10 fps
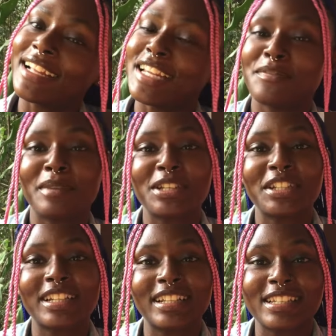Definitely make sure you
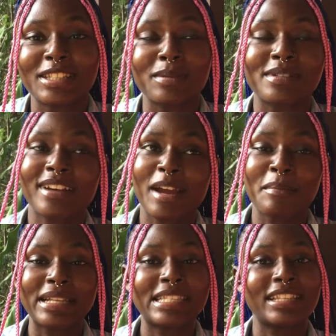click the subscribe
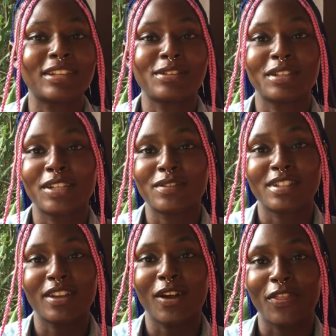button and also give this
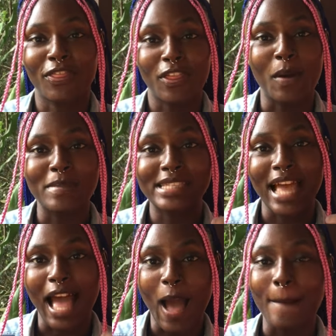video a thumbs
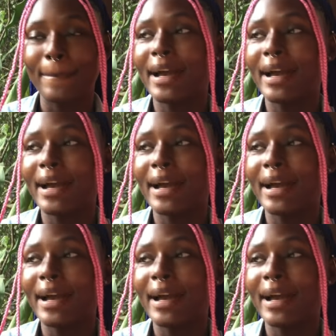up.